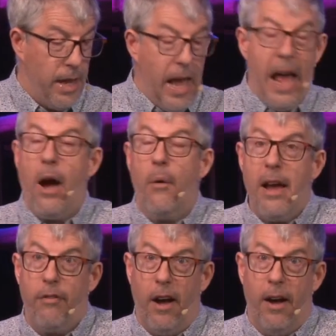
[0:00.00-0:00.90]

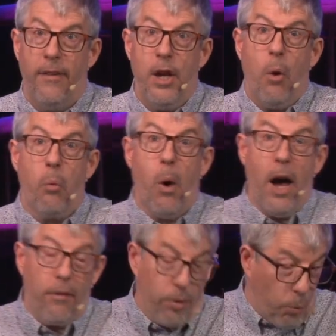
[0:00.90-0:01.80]
However,
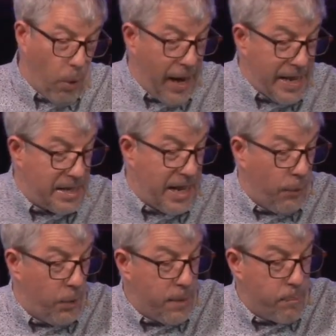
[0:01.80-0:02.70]
one of the ways
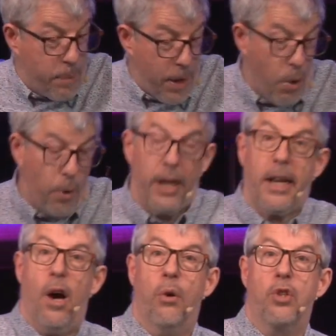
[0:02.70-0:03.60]
that we build a
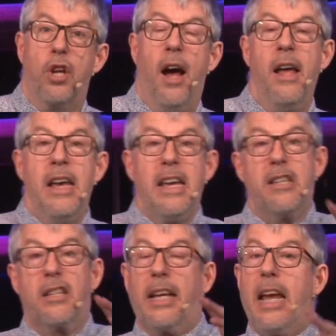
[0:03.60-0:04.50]
culture
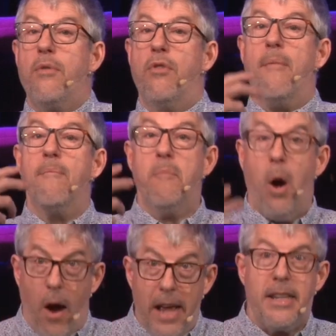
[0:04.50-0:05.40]
is to keep
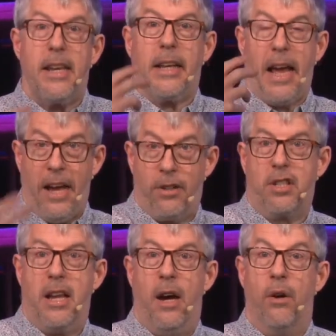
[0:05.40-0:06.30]
reminding
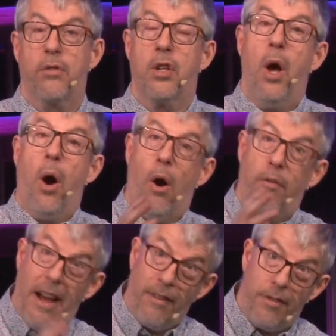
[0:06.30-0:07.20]
ourselves
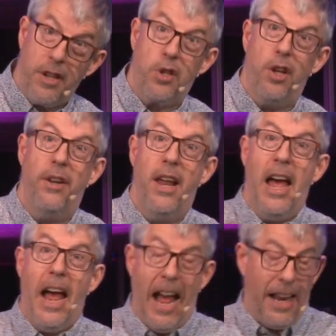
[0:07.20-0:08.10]
of our vision
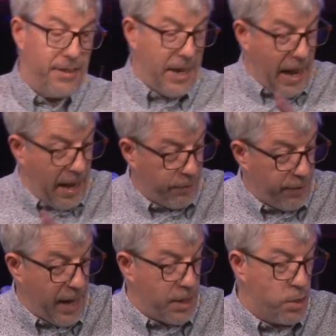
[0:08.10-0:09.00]
and our
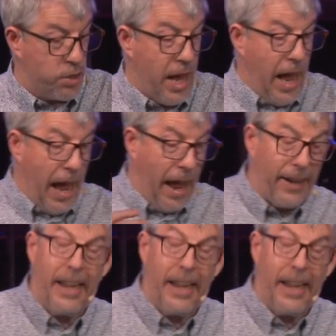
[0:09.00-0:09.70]
values, our